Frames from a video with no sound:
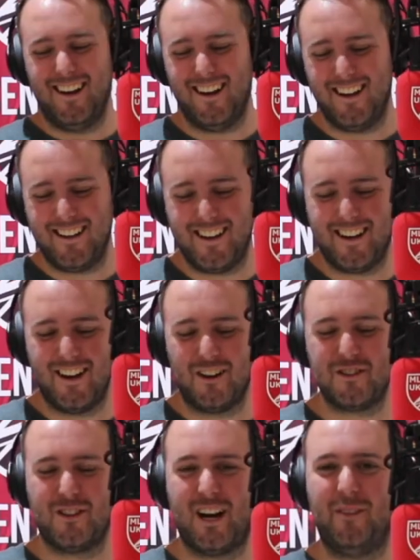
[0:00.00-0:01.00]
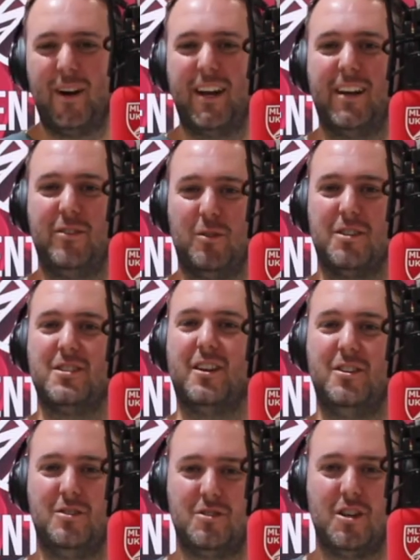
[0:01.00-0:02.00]
You can also comment if you're watching on
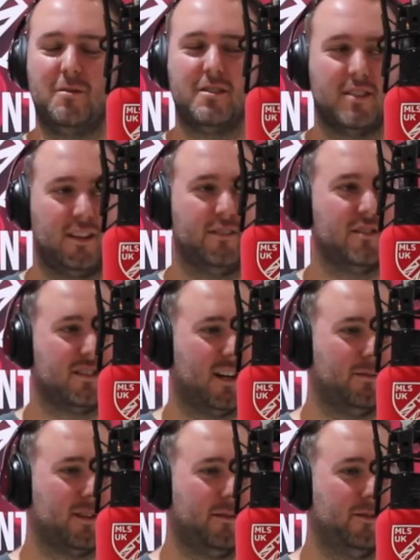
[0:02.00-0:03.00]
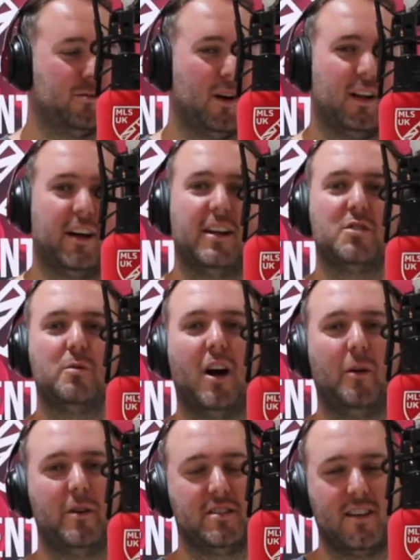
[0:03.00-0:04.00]
YouTube because it leaves a timestamp as well. And as we
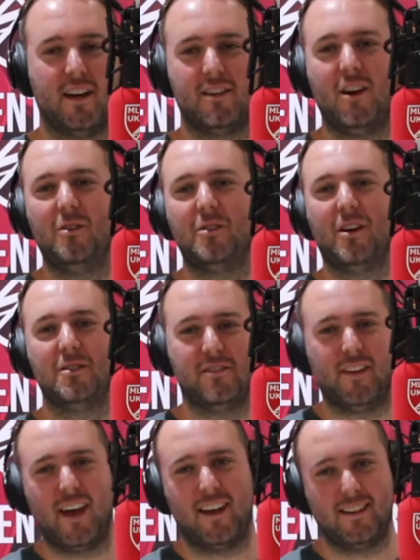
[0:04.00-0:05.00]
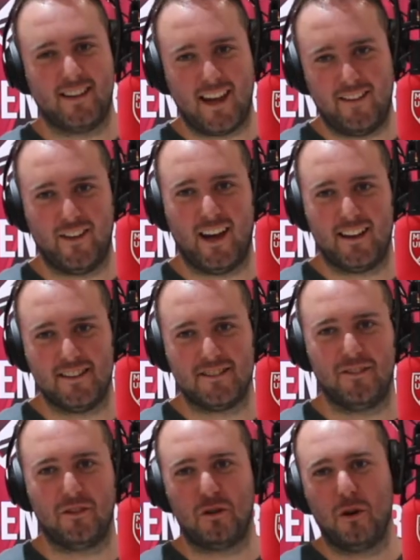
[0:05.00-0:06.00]
always say, don't go to the end, get the answer
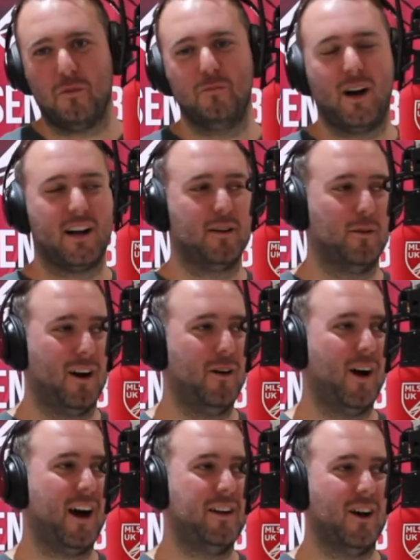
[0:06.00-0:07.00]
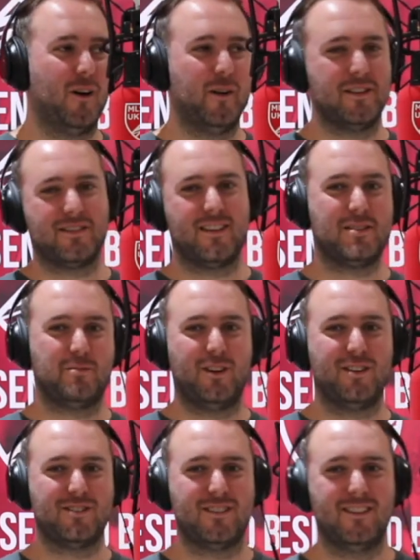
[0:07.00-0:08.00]
and come back and go, oh, I know, it's this
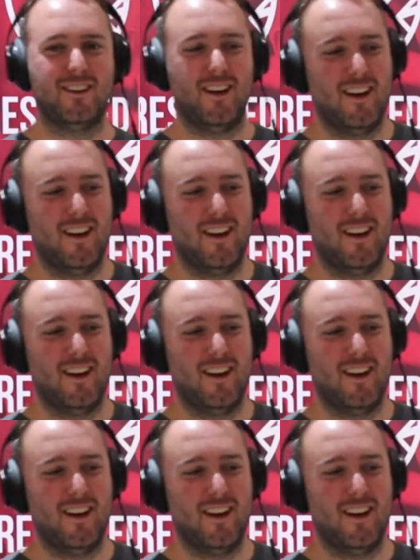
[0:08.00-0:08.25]
person.